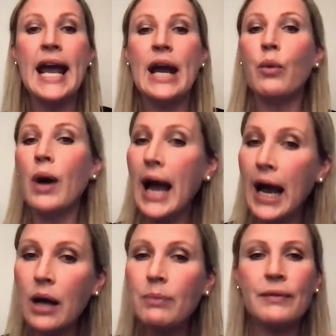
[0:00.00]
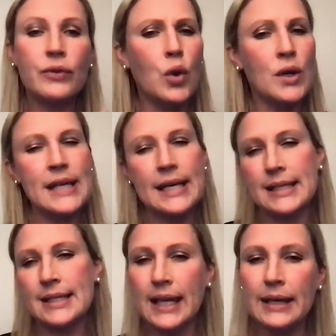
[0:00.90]
It will help if the horse has
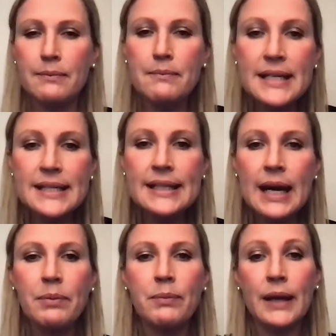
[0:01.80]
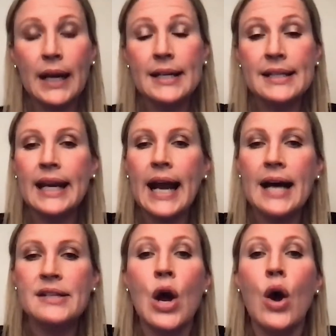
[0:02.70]
a slight misstep because it
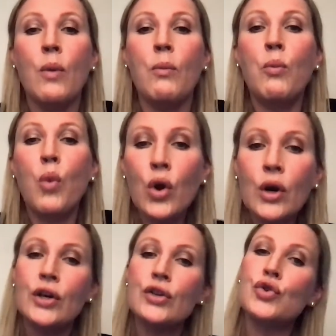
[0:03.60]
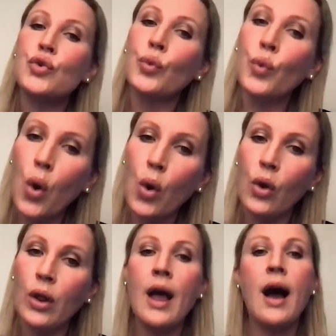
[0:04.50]
has more
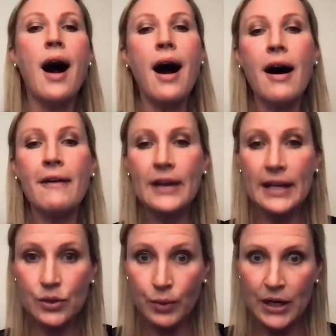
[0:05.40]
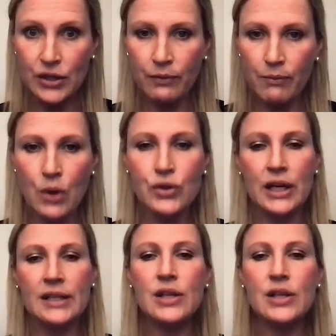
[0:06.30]
control of its range of motion.